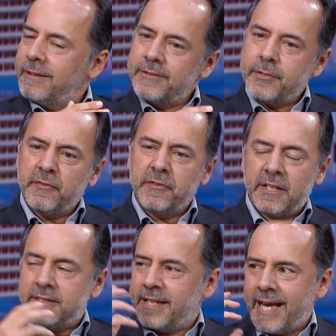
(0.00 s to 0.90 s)
sort of
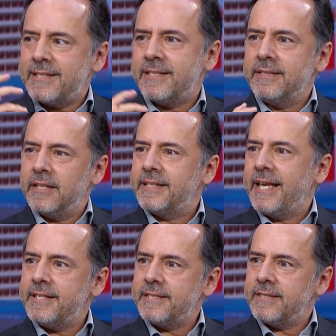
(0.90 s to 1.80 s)
not
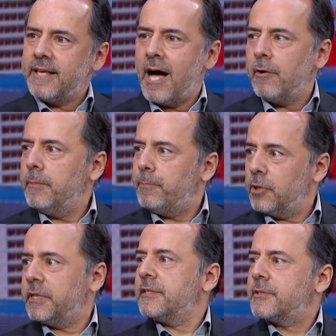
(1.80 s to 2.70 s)
guess how
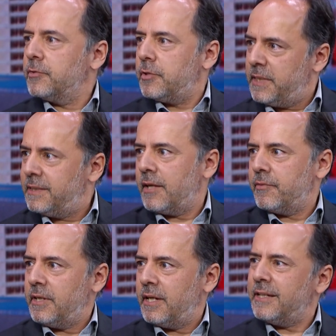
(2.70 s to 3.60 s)
important it's going to be down
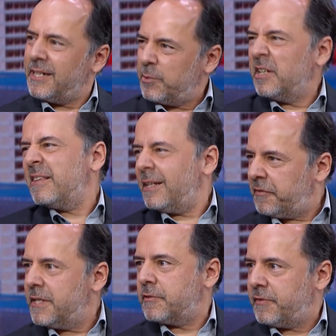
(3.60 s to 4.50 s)
the line, and we're in that
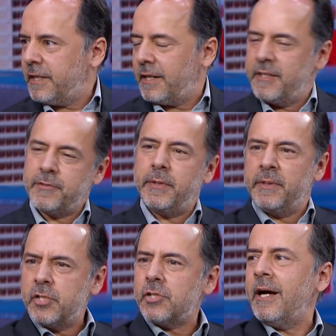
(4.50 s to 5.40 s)
phase of AI. There's the
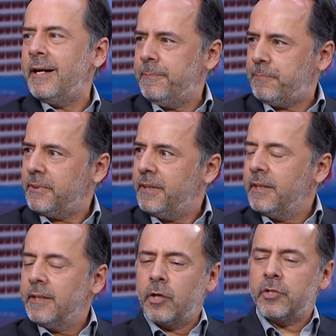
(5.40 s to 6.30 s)
initial hype
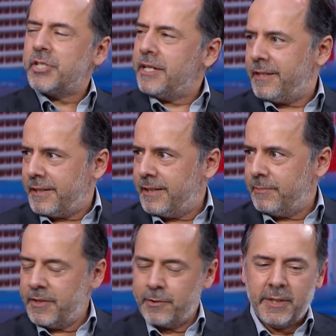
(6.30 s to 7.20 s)
on Gen AI,
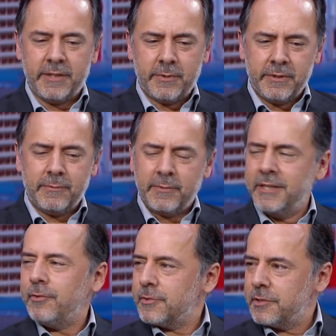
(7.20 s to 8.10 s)
by the way. We
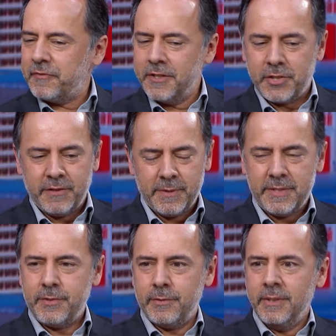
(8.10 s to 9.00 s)
need to also differentiate on this.
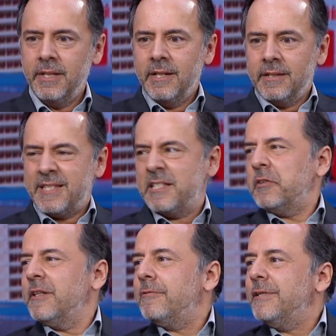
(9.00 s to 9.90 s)
So this is
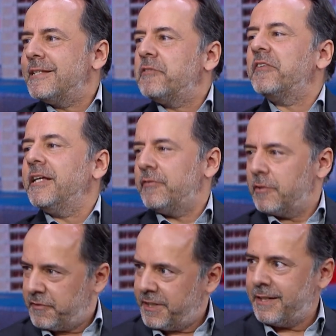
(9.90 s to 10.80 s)
the recent flavor
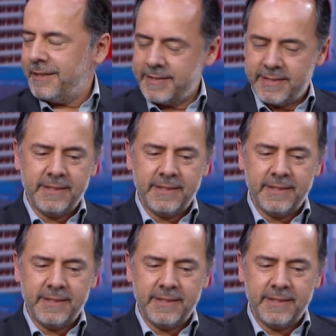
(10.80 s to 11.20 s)
of AI, let's say.